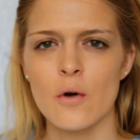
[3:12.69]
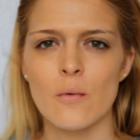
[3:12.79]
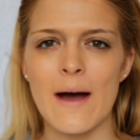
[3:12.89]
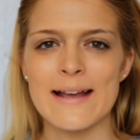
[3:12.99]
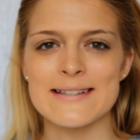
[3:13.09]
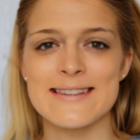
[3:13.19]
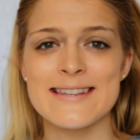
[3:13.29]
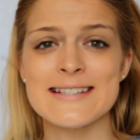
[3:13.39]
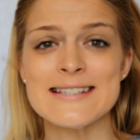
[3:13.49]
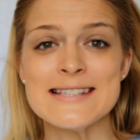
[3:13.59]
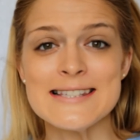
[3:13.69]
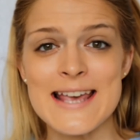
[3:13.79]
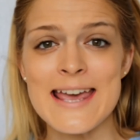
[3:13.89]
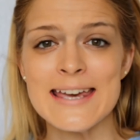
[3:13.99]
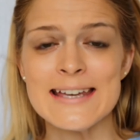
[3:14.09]
Right, the
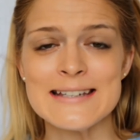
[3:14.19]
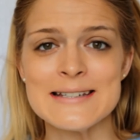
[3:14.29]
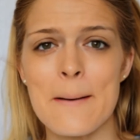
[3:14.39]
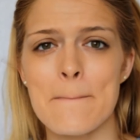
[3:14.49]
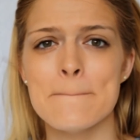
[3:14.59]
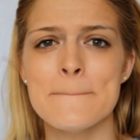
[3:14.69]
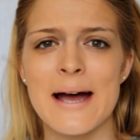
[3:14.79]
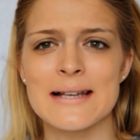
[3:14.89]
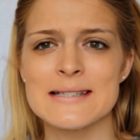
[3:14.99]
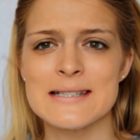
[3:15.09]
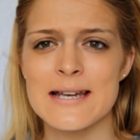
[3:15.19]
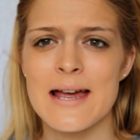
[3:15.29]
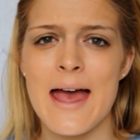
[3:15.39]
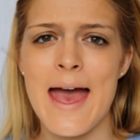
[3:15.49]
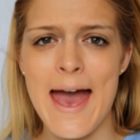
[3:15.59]
second must
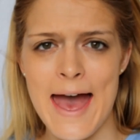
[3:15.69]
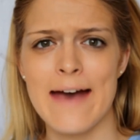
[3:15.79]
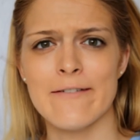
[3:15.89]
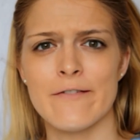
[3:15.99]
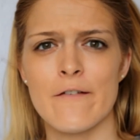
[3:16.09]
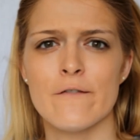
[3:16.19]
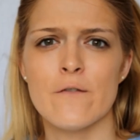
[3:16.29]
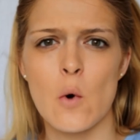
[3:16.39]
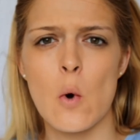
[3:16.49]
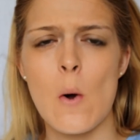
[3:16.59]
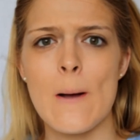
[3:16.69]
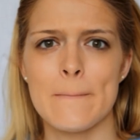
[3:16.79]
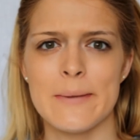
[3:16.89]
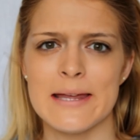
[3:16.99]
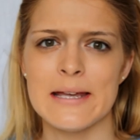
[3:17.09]
have for
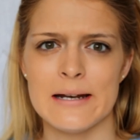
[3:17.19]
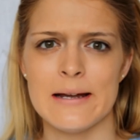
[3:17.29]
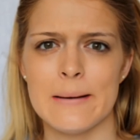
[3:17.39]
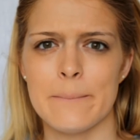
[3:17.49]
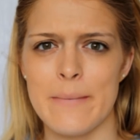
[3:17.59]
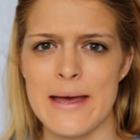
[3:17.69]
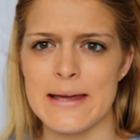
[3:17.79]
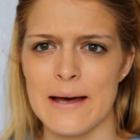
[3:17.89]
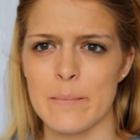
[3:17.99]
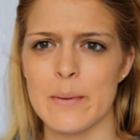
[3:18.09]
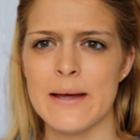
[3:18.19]
beginner makeup